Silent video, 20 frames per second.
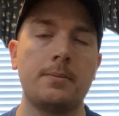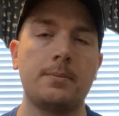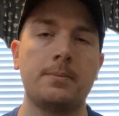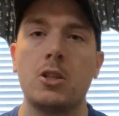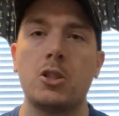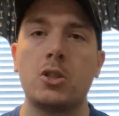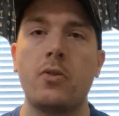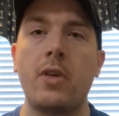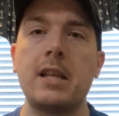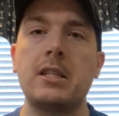
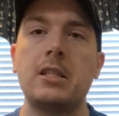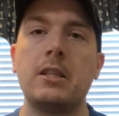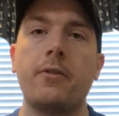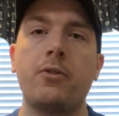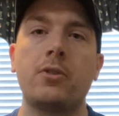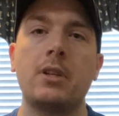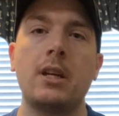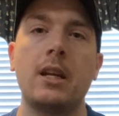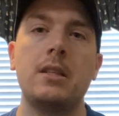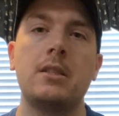So that's it for
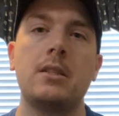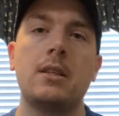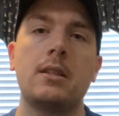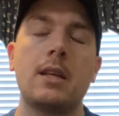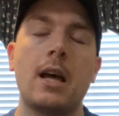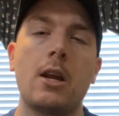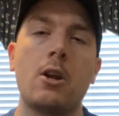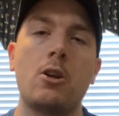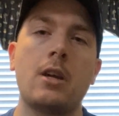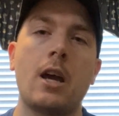today's
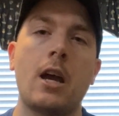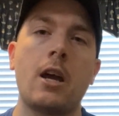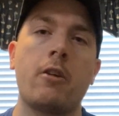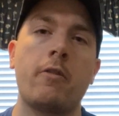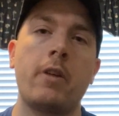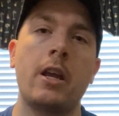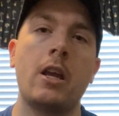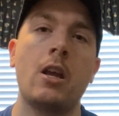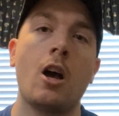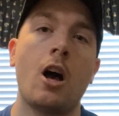Designer
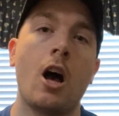Diary.